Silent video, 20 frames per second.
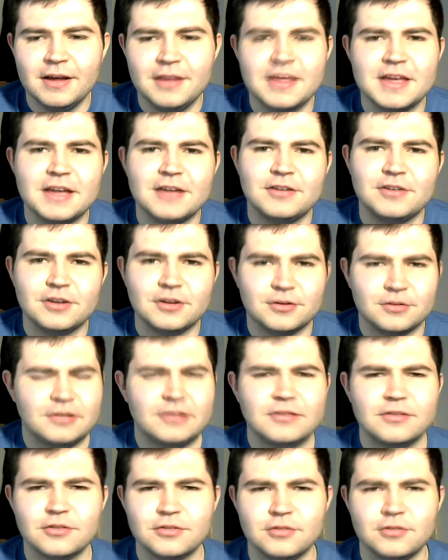And then,
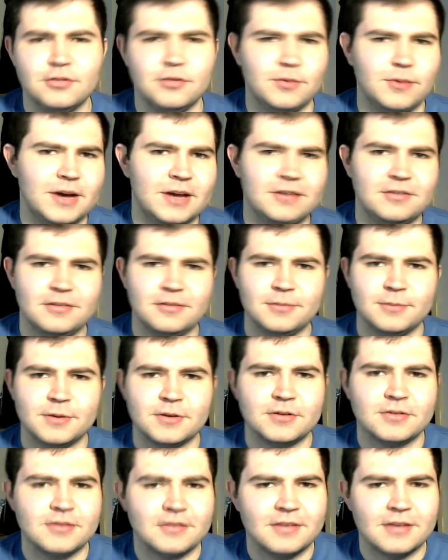she's not sure where she's
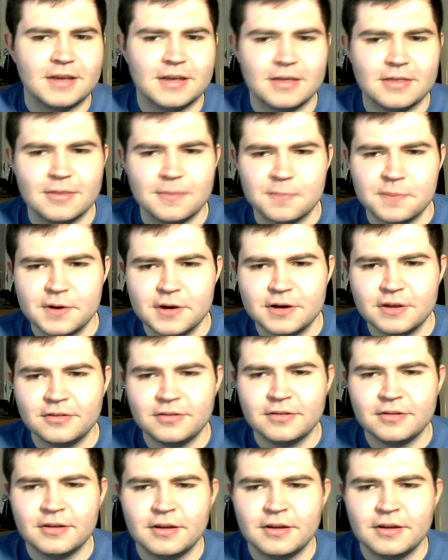supposed to sit in the bus.